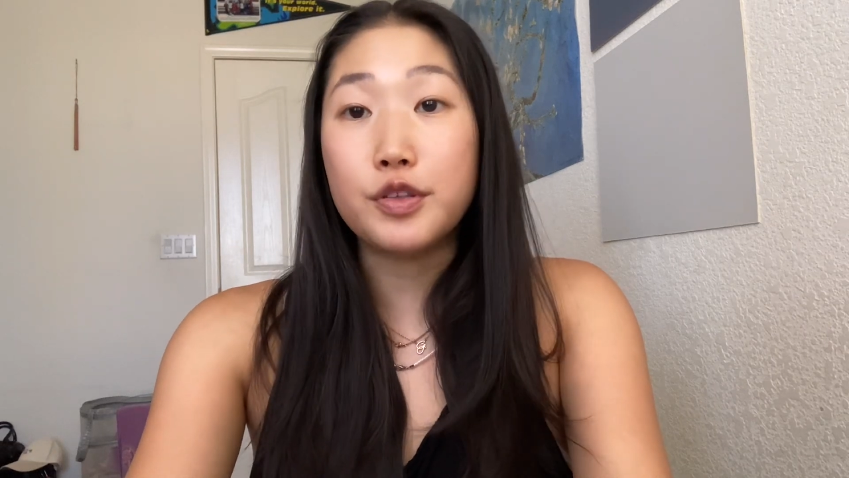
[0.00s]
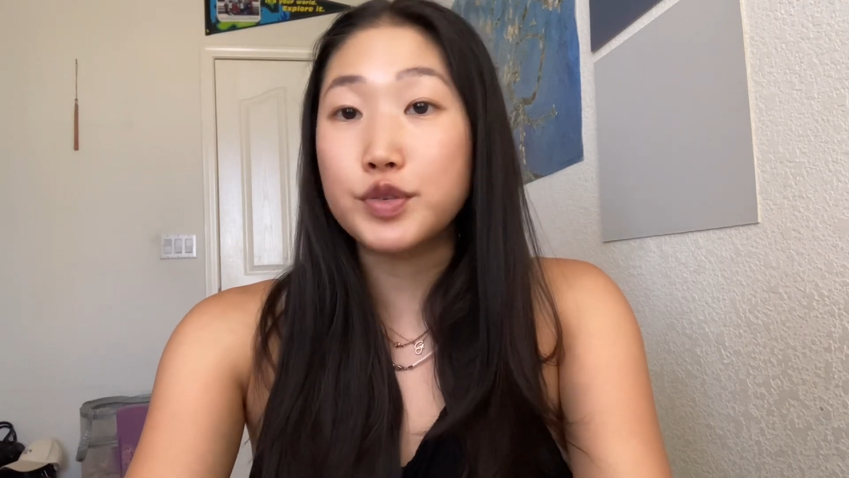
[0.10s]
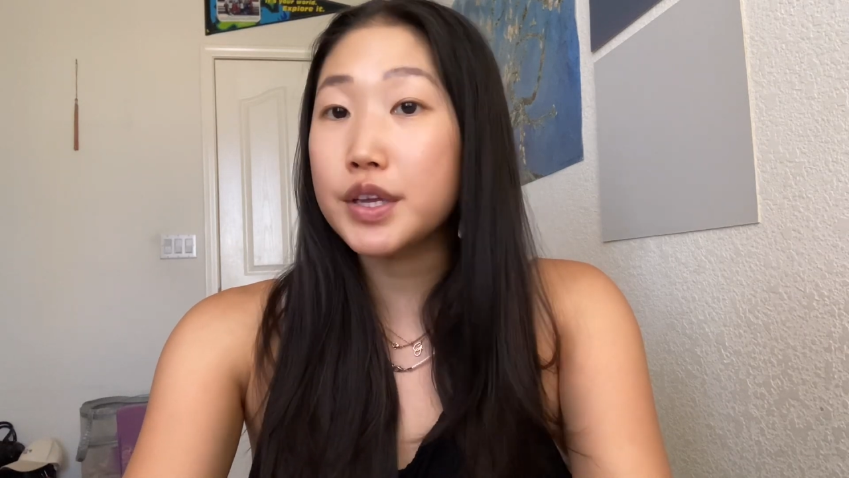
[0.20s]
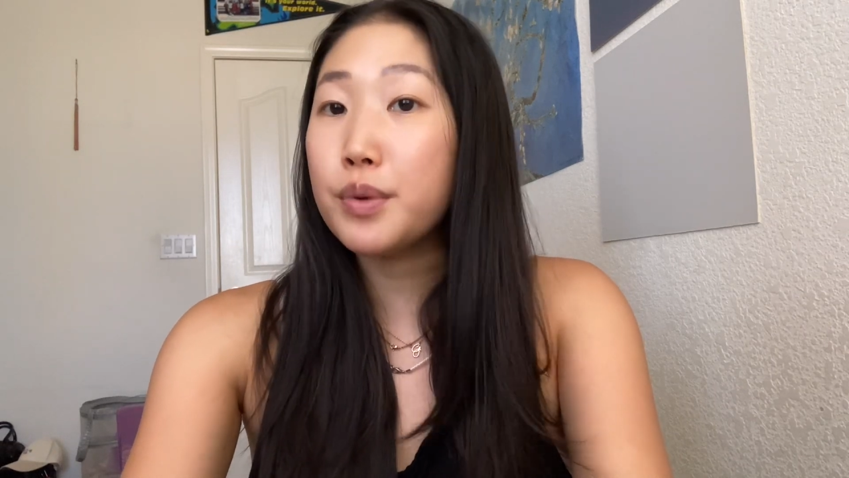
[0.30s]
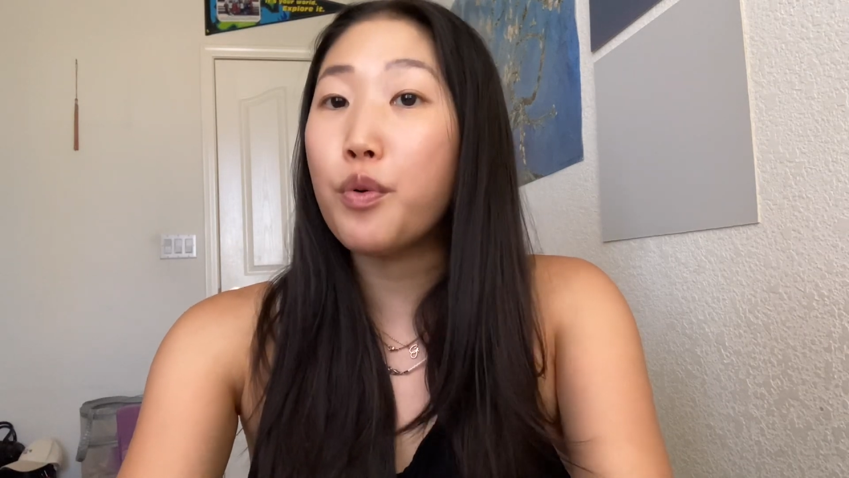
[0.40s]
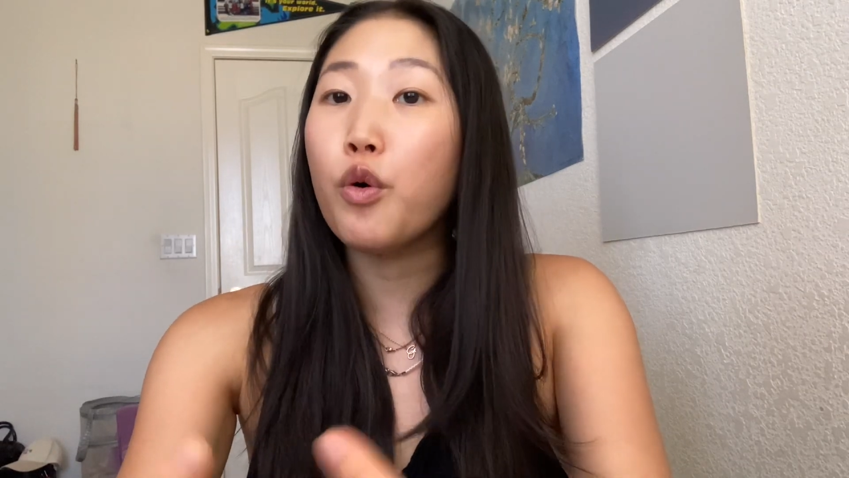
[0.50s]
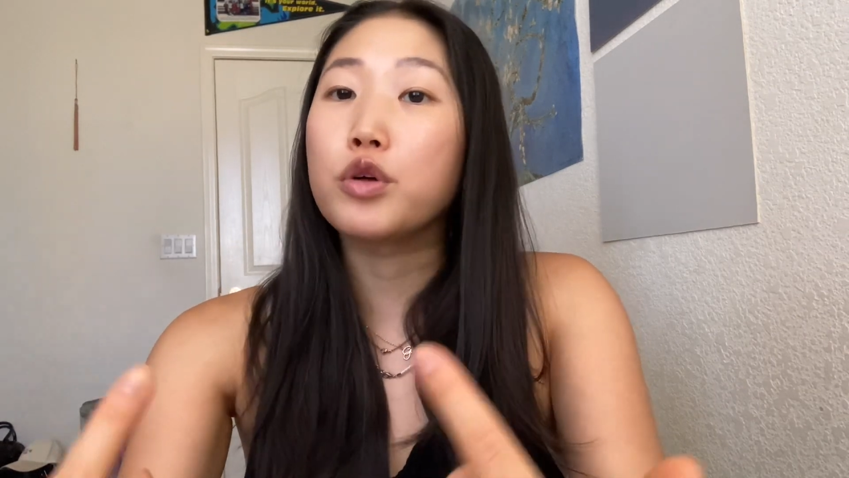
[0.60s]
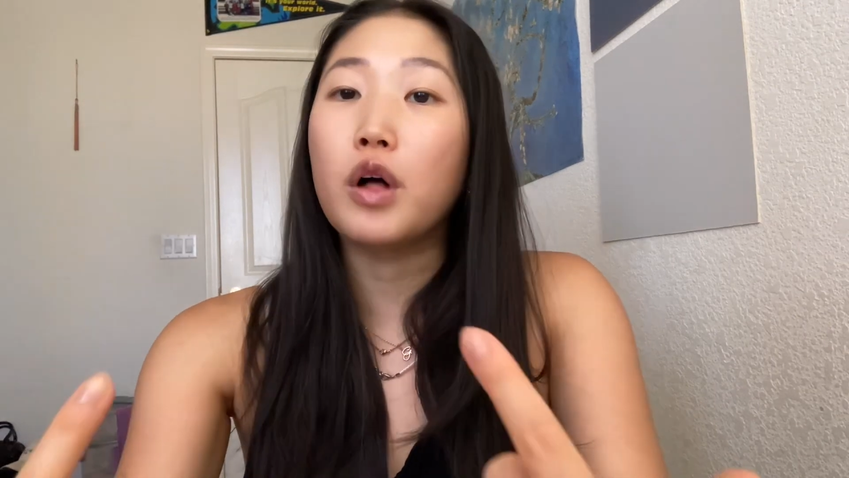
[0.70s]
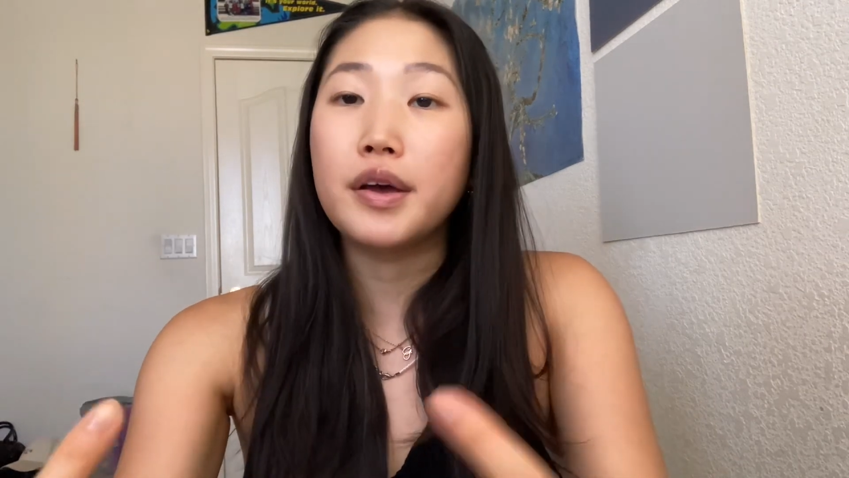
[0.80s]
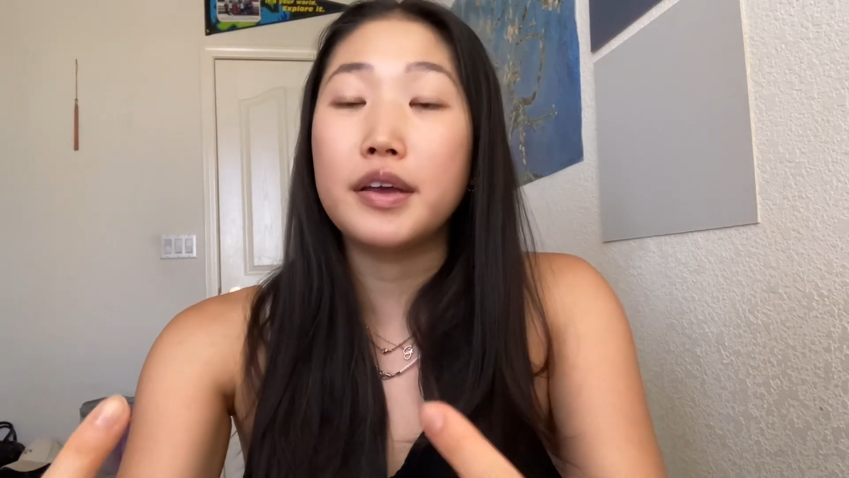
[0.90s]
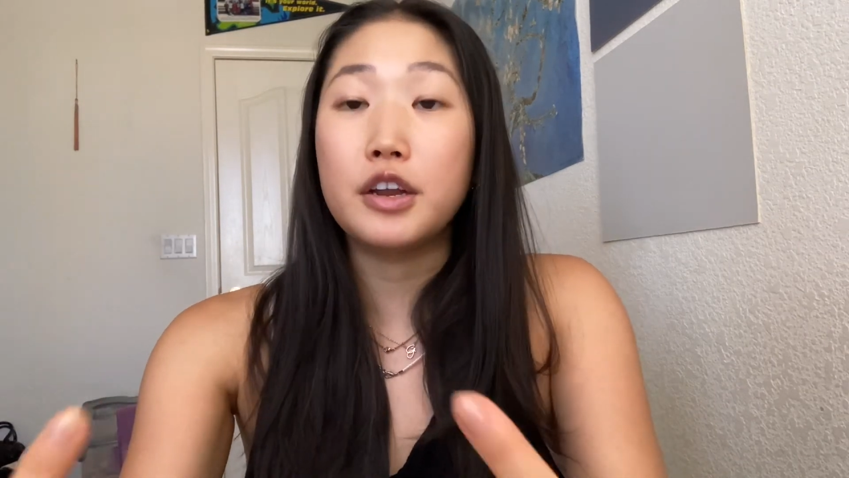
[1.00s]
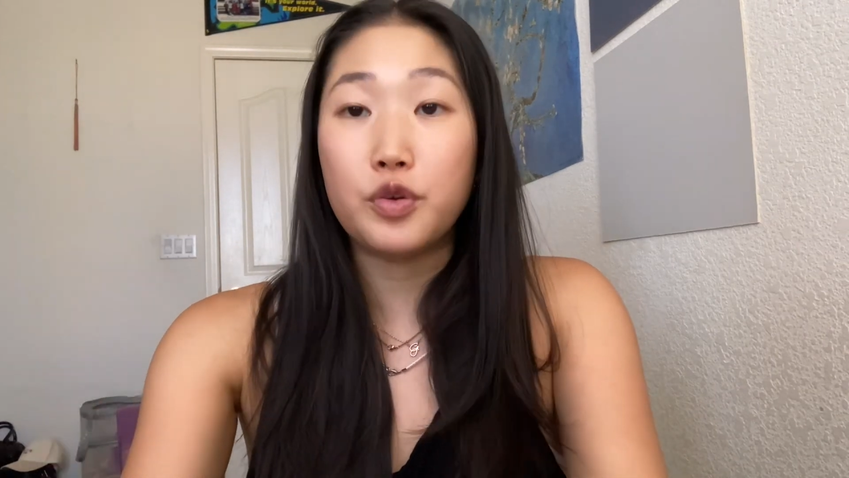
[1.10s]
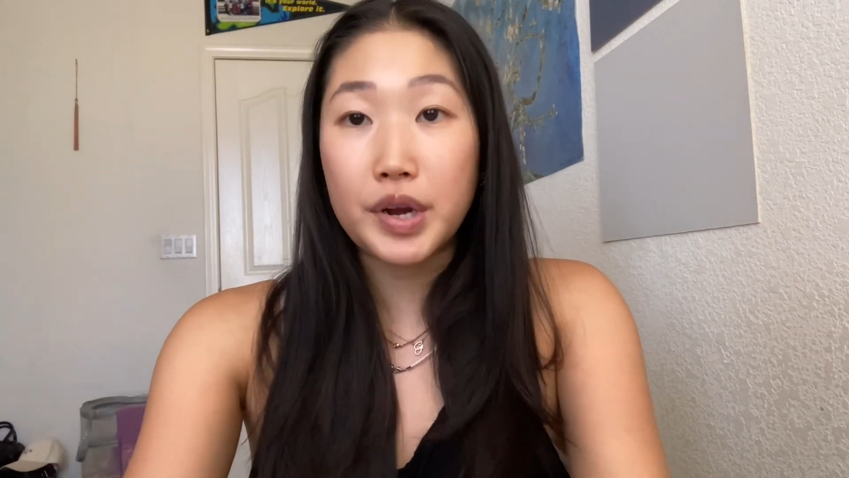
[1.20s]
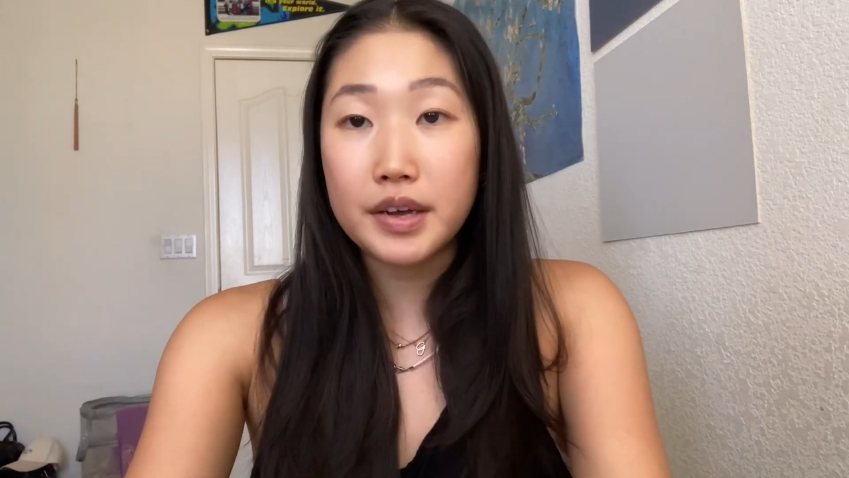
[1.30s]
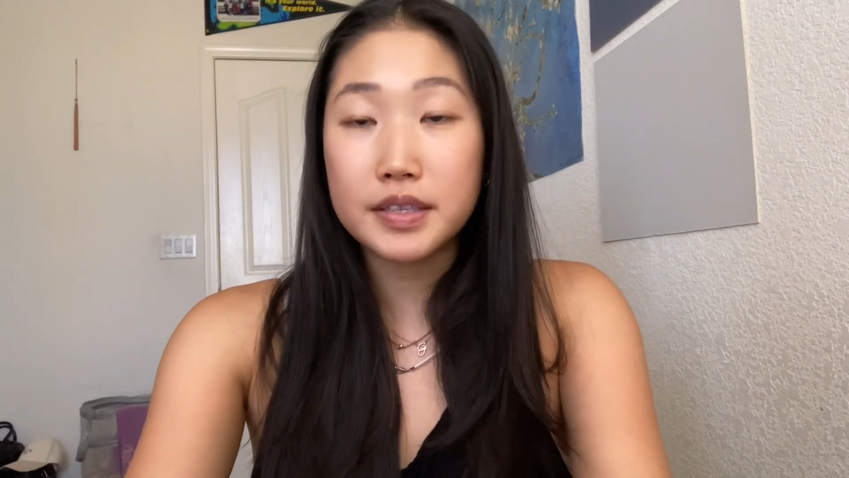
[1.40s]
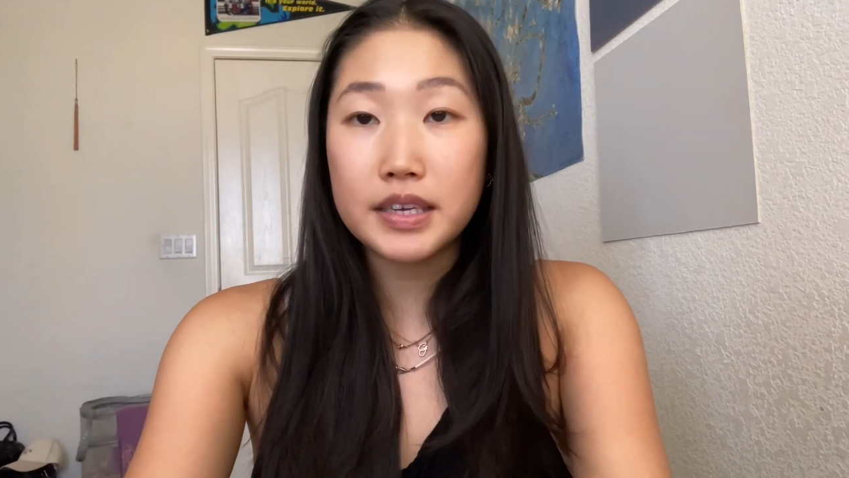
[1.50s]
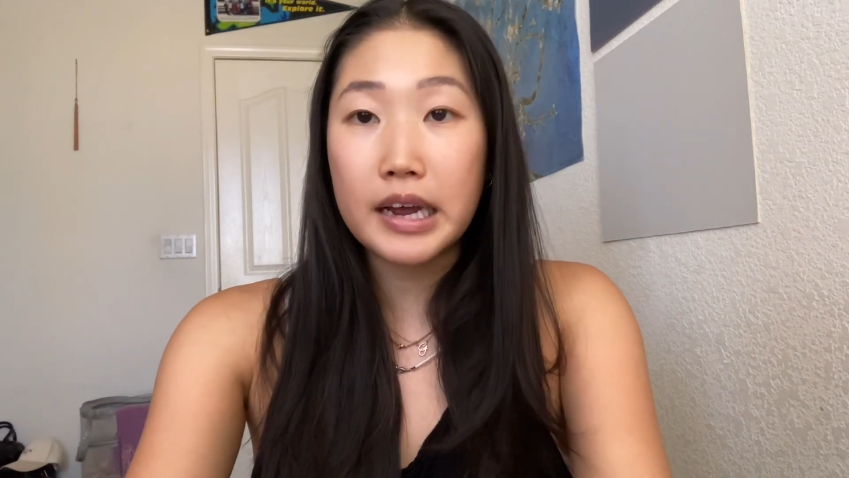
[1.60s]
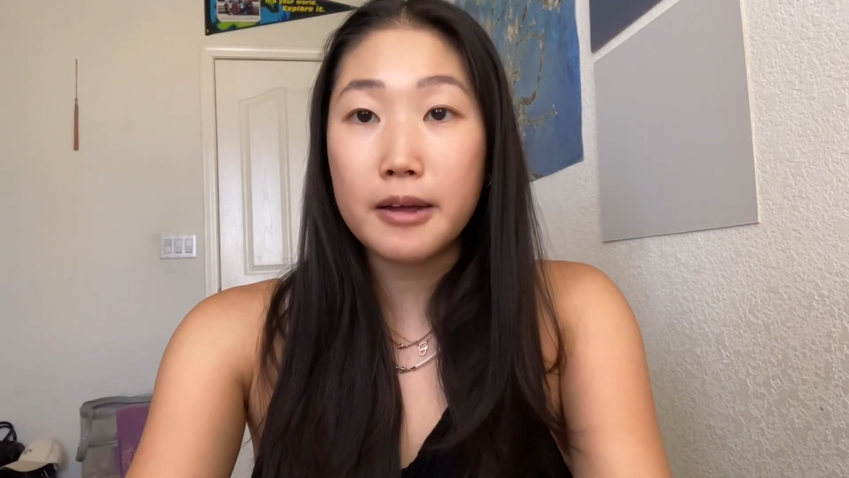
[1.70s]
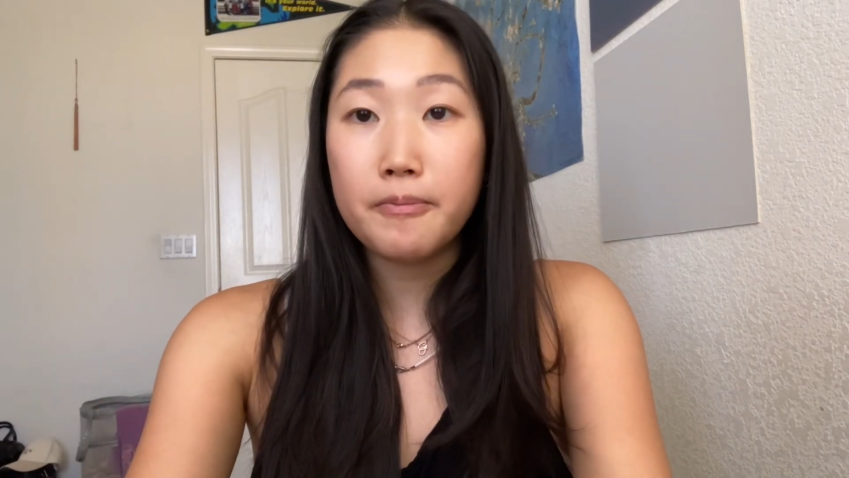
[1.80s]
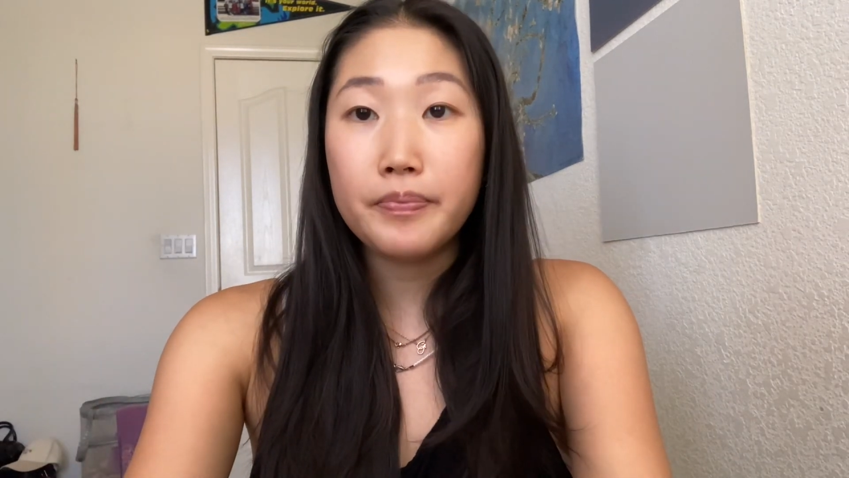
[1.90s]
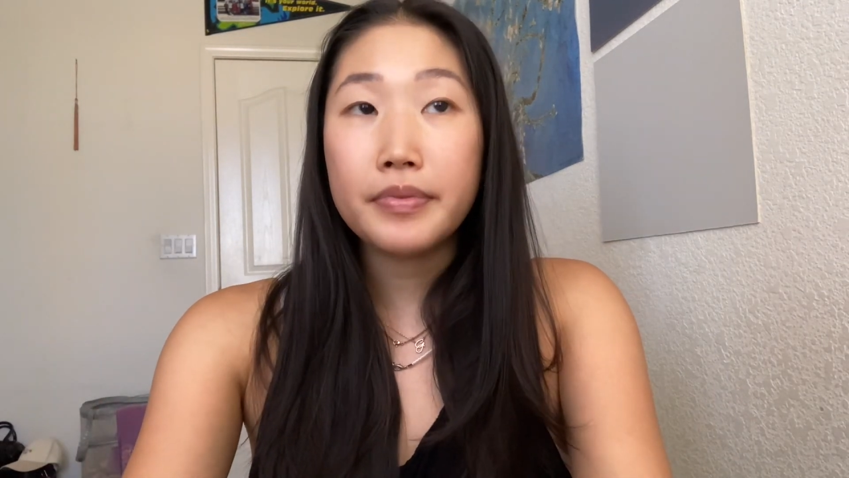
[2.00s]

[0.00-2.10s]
there's any pore clogging ingredients in it.